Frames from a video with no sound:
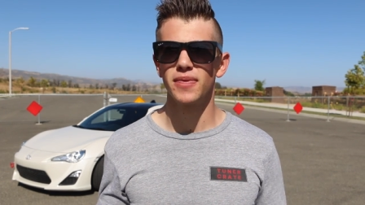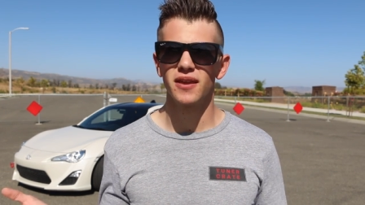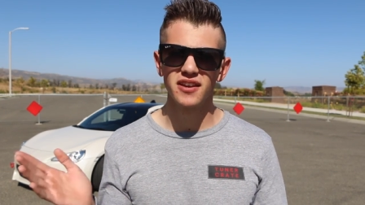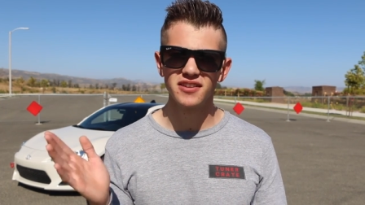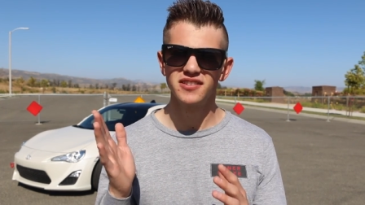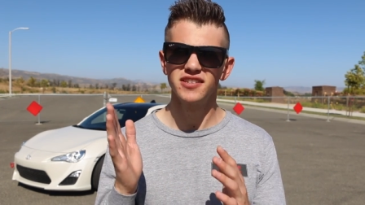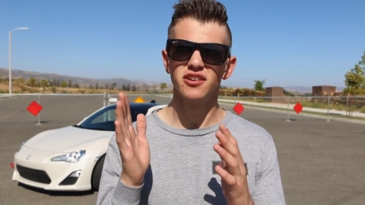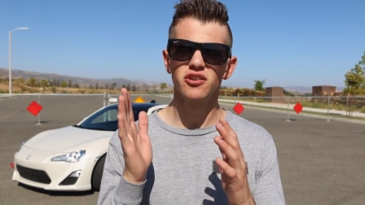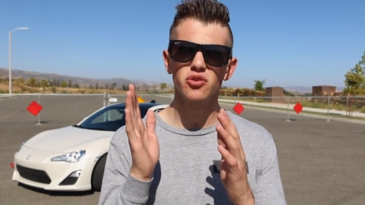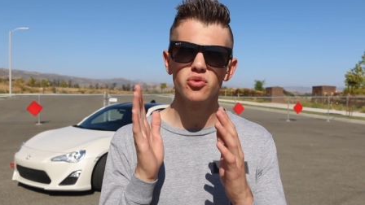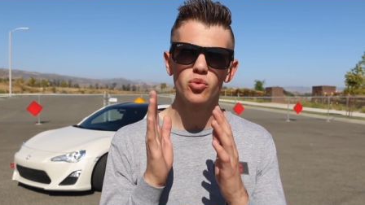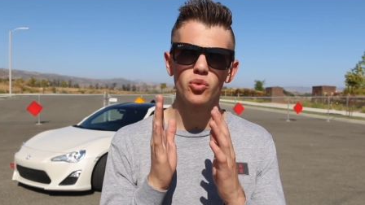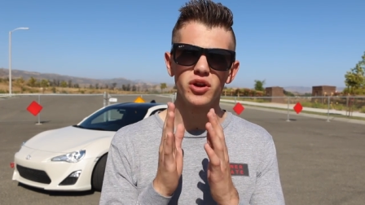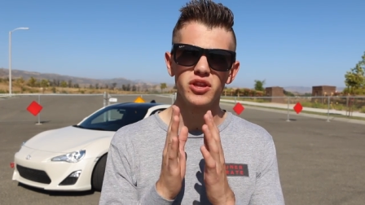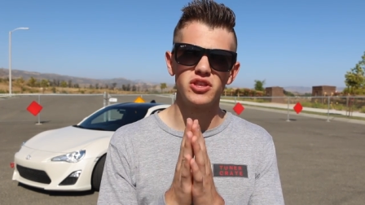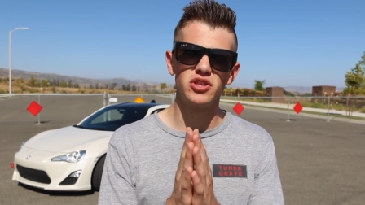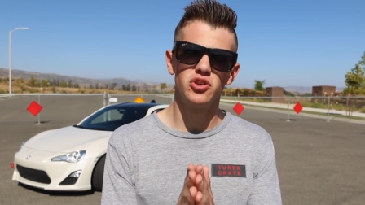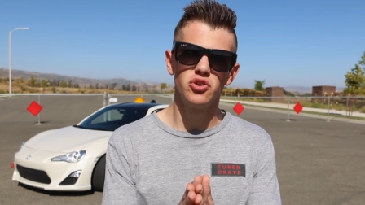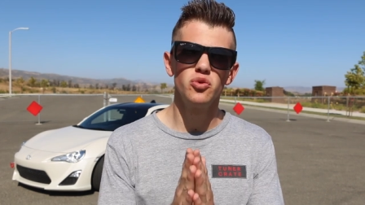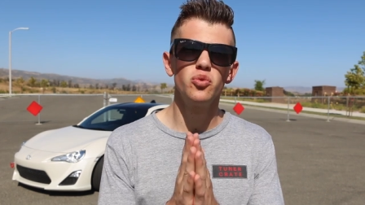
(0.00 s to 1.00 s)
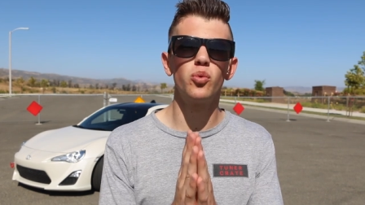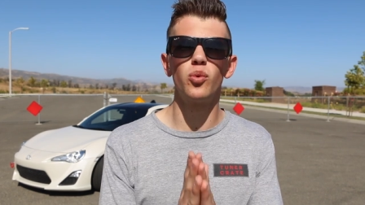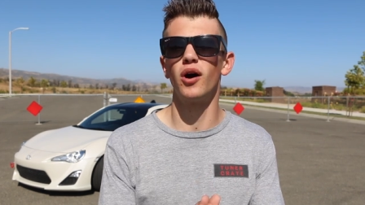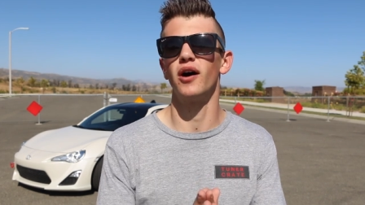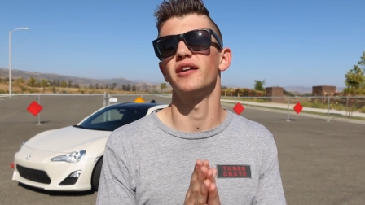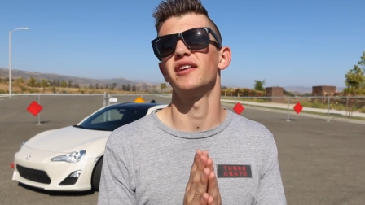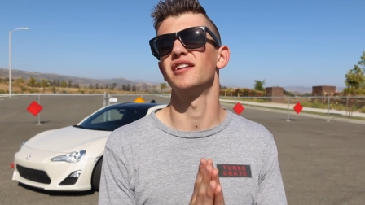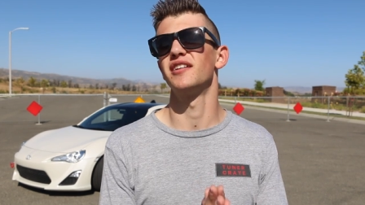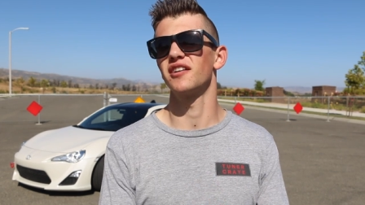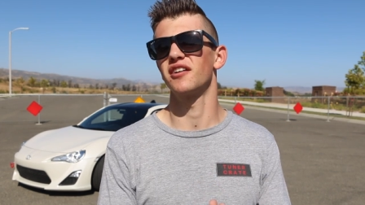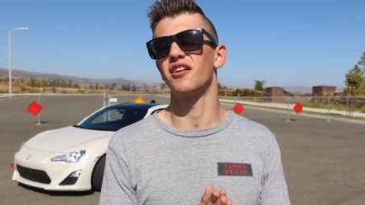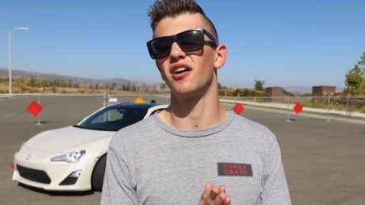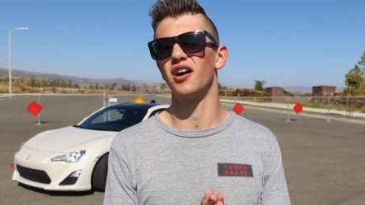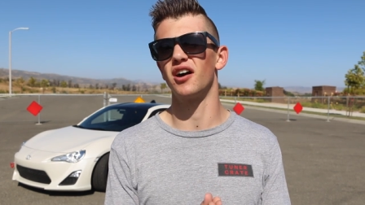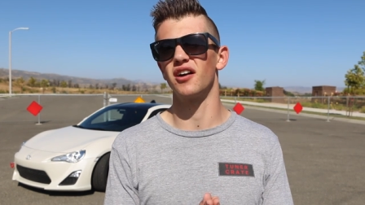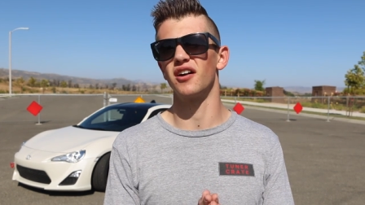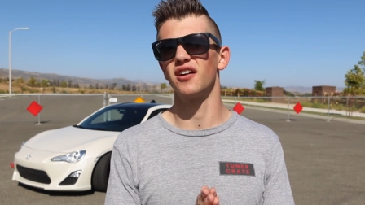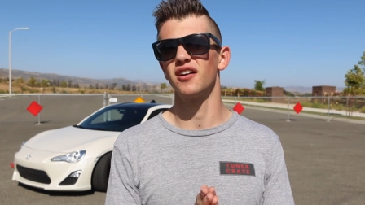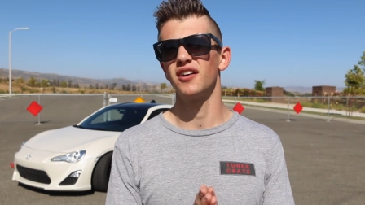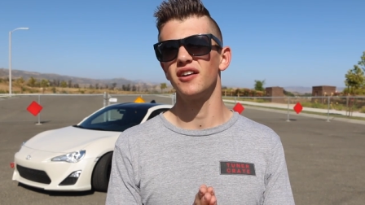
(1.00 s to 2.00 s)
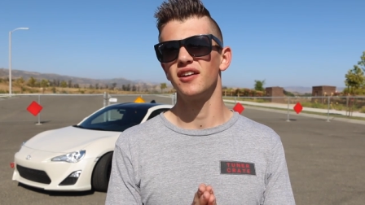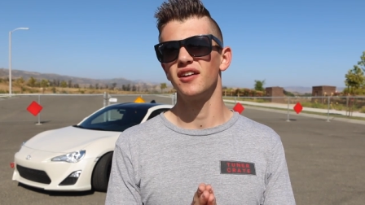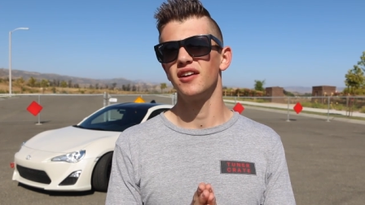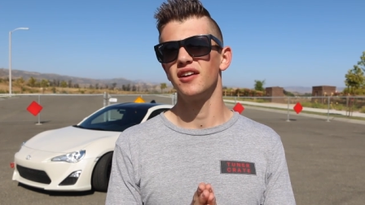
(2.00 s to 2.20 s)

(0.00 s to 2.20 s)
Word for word: Consider what you want in a car